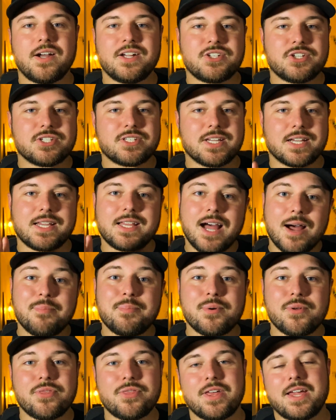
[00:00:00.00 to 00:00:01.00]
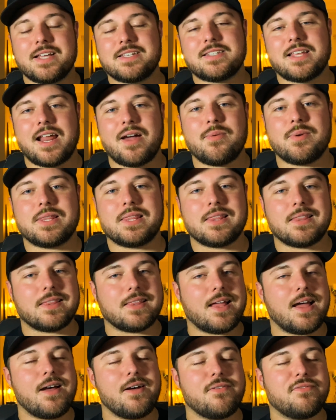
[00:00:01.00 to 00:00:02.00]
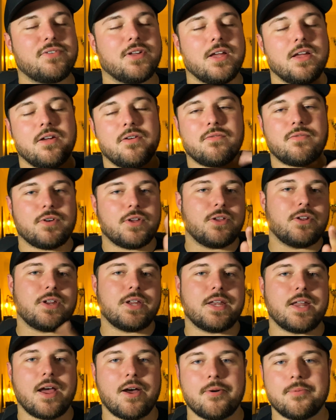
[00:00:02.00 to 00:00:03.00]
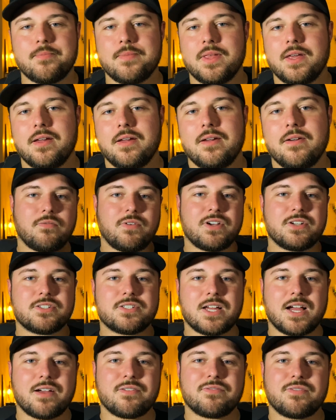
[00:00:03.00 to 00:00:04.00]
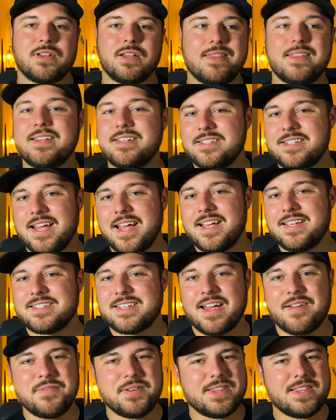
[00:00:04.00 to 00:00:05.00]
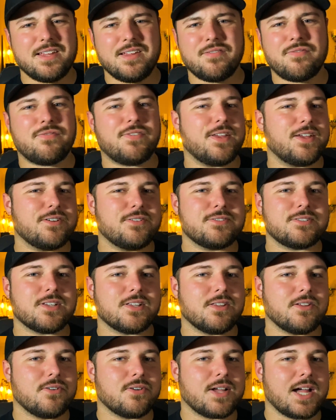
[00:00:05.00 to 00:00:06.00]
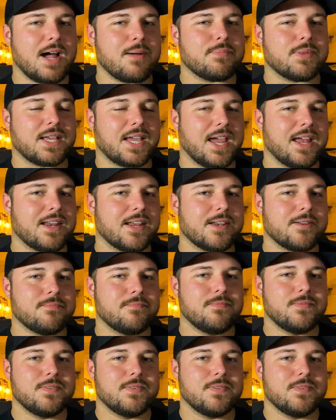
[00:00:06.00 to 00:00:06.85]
are just a couple things that I would love for you to know. First off, these days, everything feels a little complicated.